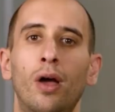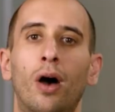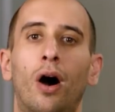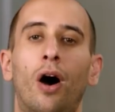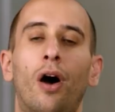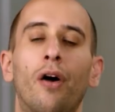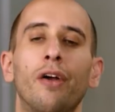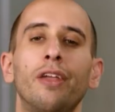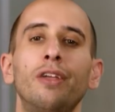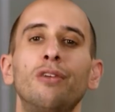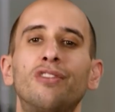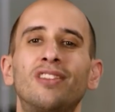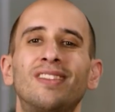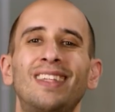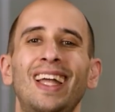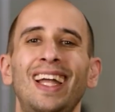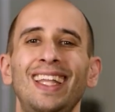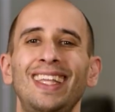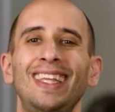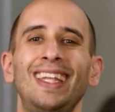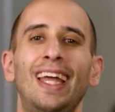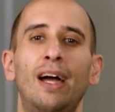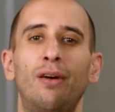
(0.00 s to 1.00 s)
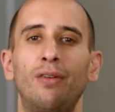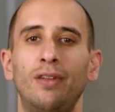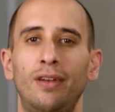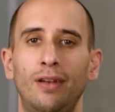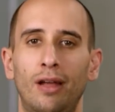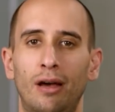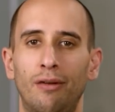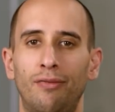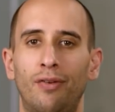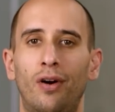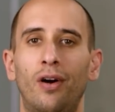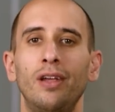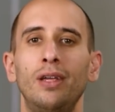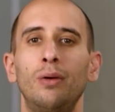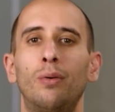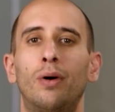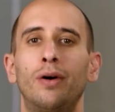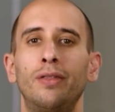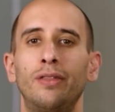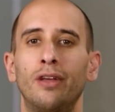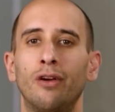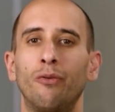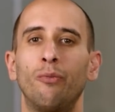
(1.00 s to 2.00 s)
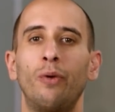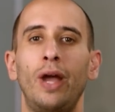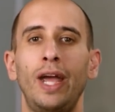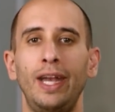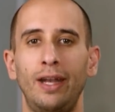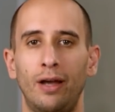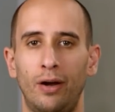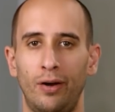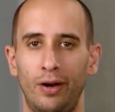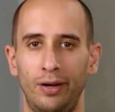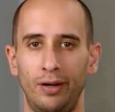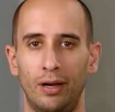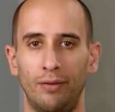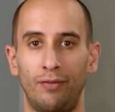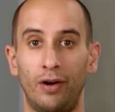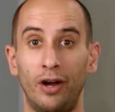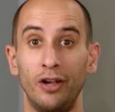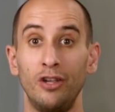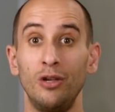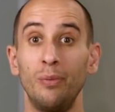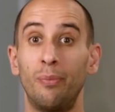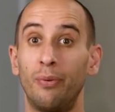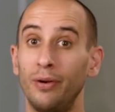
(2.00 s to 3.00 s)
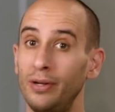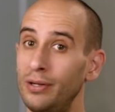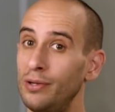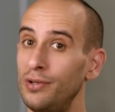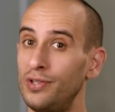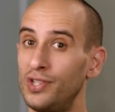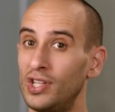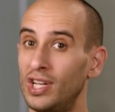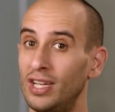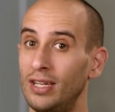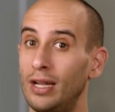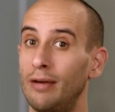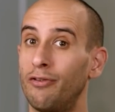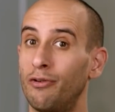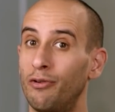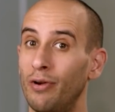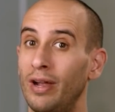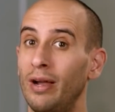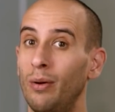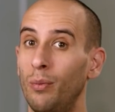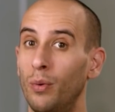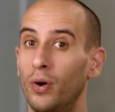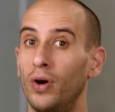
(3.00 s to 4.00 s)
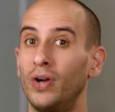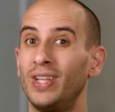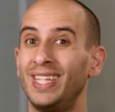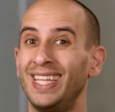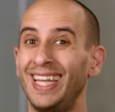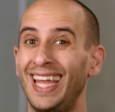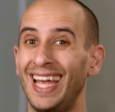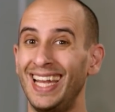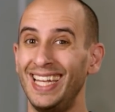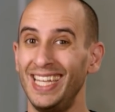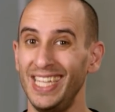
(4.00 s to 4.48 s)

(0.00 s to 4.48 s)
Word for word: Are you standing out enough? Are you on their radar enough? Are you producing enough great work to get